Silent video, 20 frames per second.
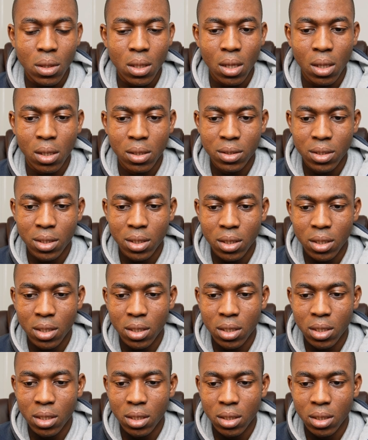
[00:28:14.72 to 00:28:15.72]

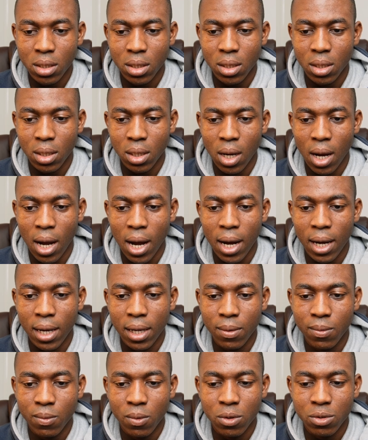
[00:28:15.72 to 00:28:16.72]
c3, I
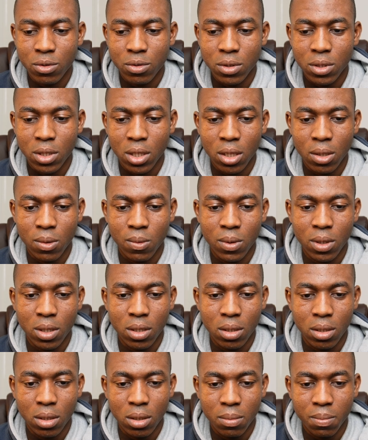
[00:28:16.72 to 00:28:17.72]
want to take with the
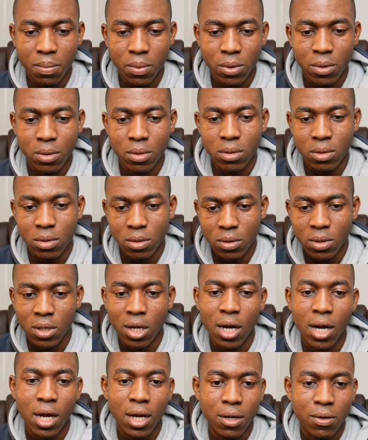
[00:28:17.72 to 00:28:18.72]
d pawn, so
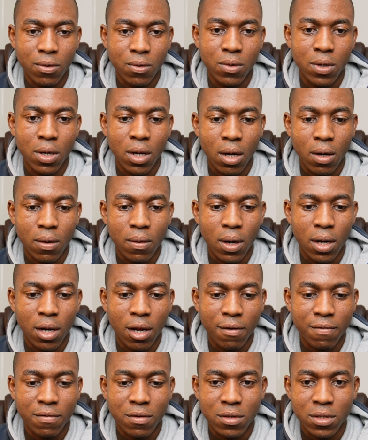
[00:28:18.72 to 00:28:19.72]
that I know now. And
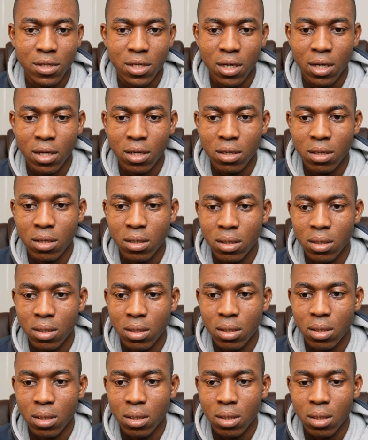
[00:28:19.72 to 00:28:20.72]
after take,
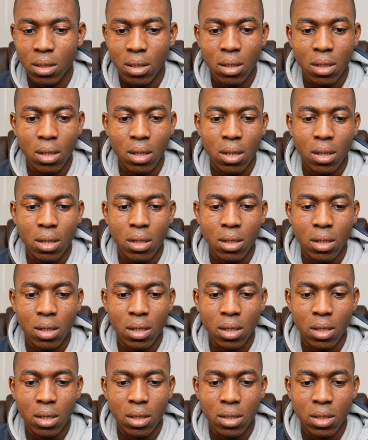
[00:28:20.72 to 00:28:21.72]

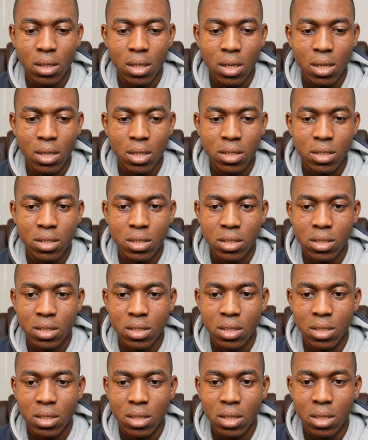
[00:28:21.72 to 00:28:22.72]
king takes,
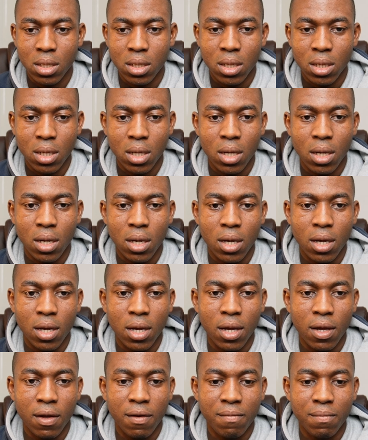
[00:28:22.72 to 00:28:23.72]

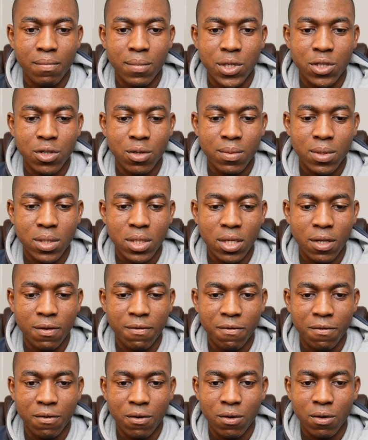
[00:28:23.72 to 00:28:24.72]
bishop
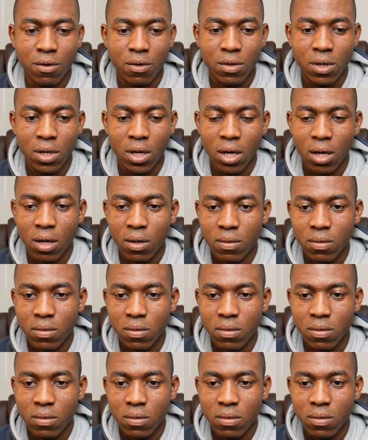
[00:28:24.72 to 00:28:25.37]
c4 now,